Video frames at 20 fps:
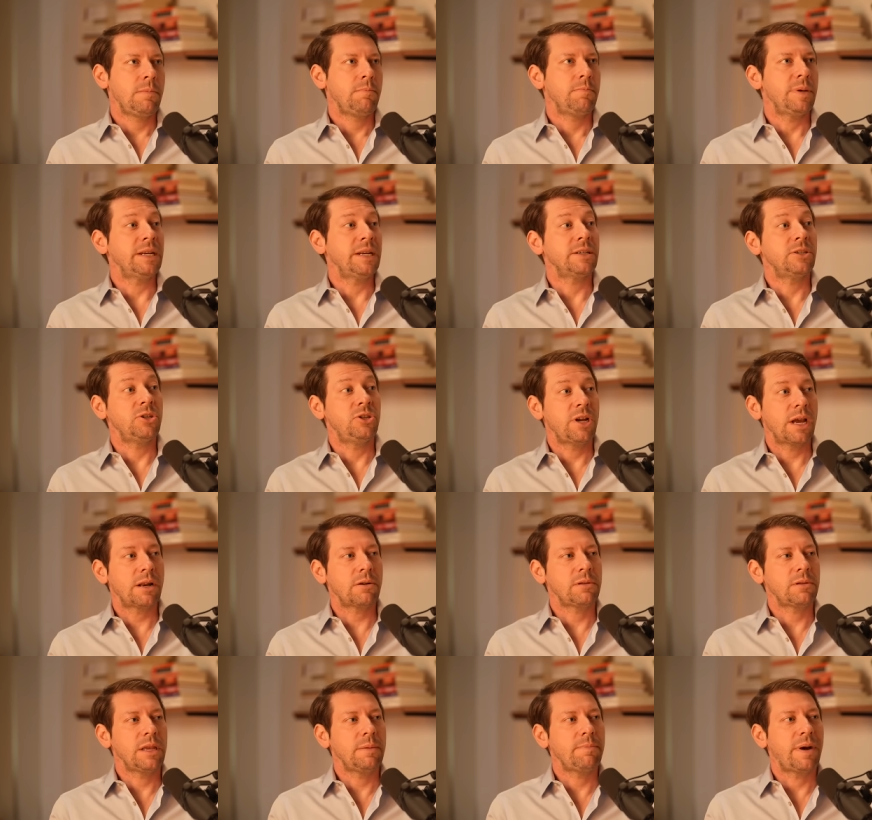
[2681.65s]
because
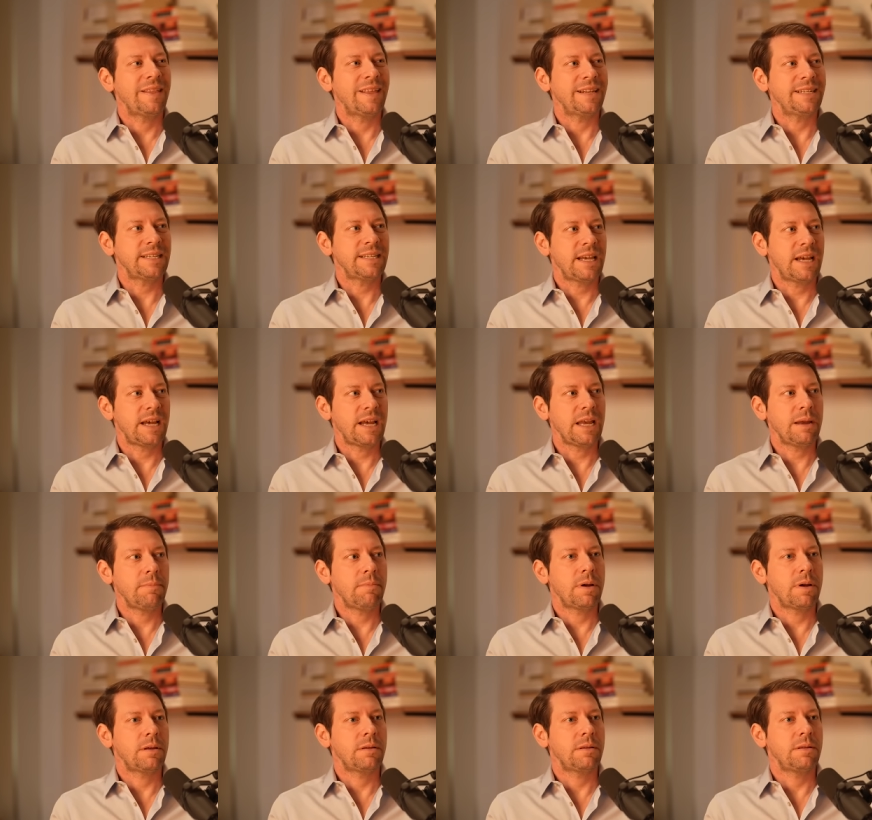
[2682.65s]
generally by the
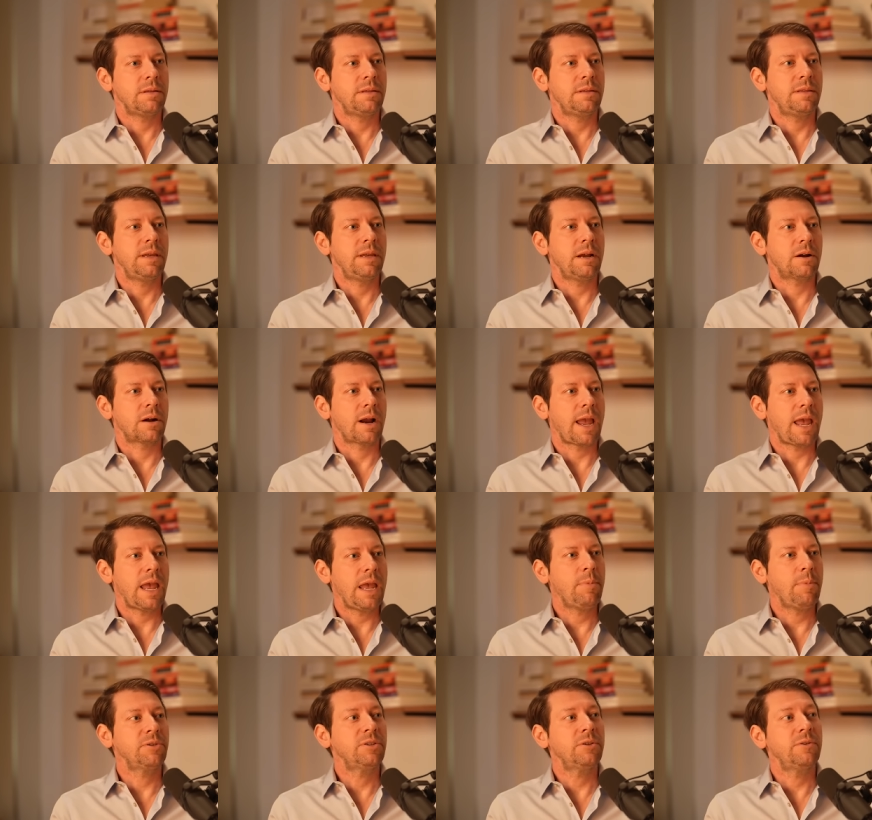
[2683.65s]
time they're
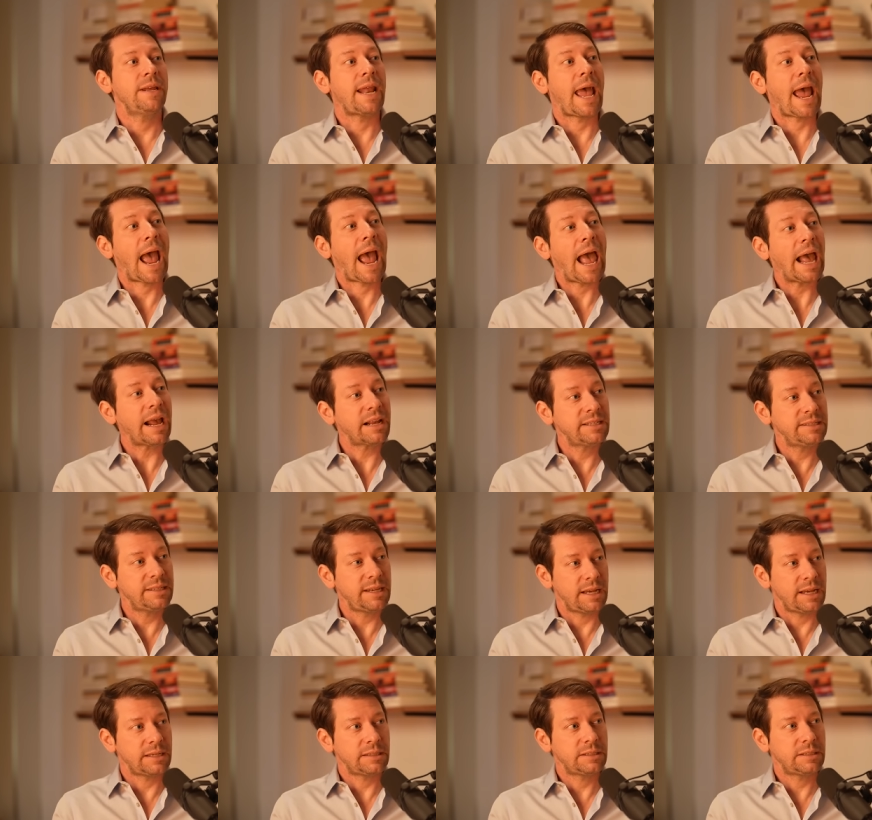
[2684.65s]
able to get
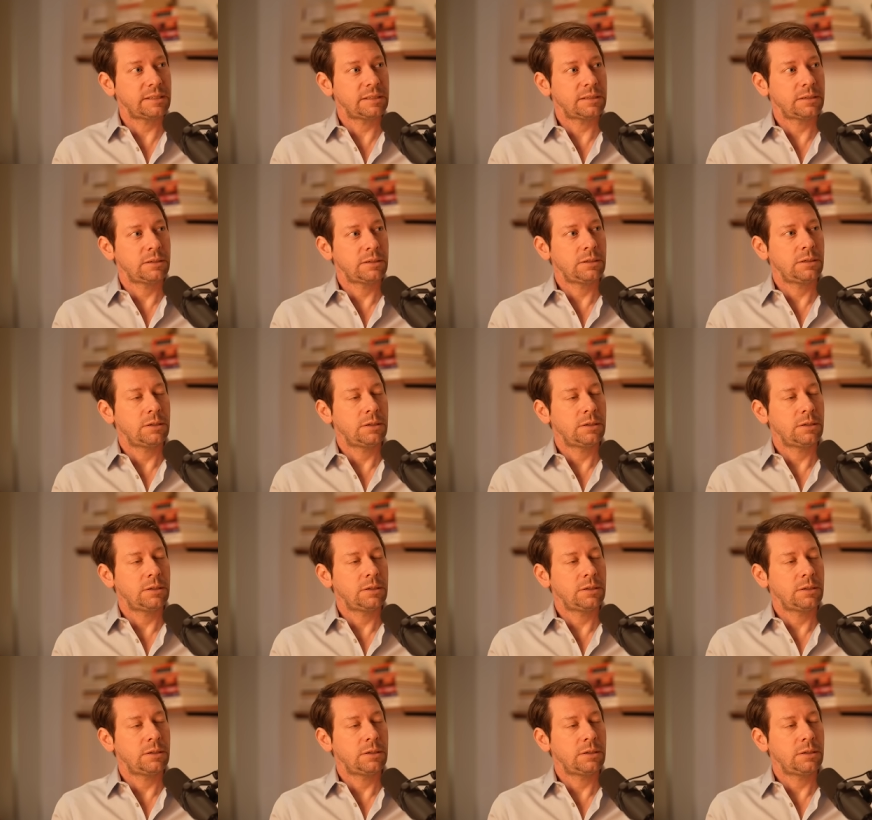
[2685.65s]
access